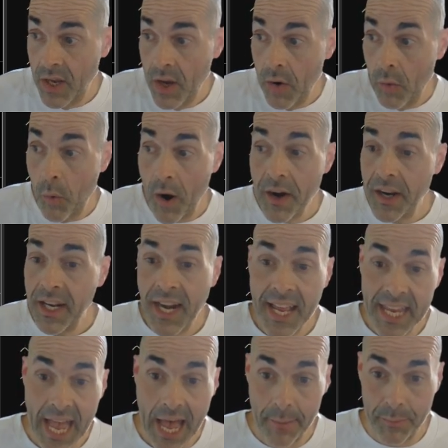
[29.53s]
where can I
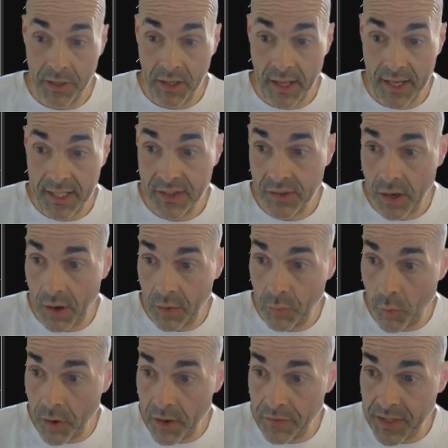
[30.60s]
capitalize on
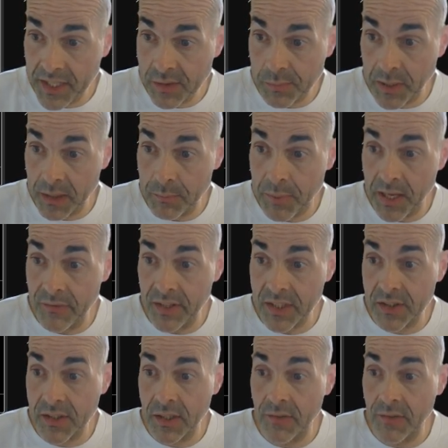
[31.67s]
one of these big pivots?